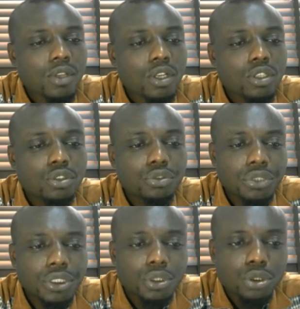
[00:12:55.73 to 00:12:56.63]

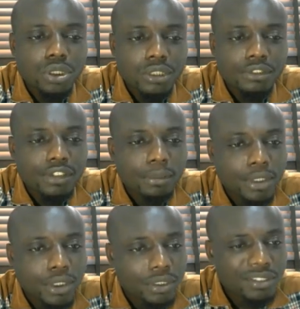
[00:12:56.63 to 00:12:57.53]
Read through the
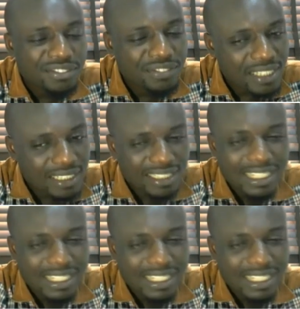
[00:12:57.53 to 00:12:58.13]
information first.